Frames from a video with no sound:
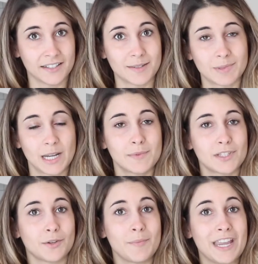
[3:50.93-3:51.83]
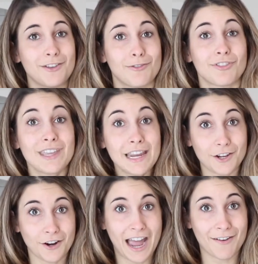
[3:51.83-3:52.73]
Sometimes they'll make you
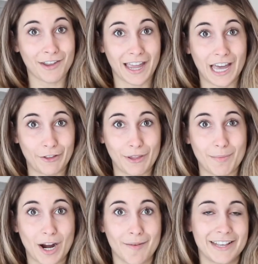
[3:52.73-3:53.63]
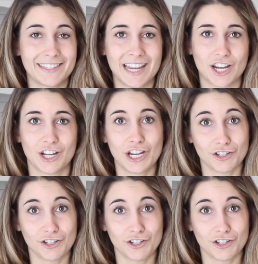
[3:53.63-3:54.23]
think you're having a healthy bar by saying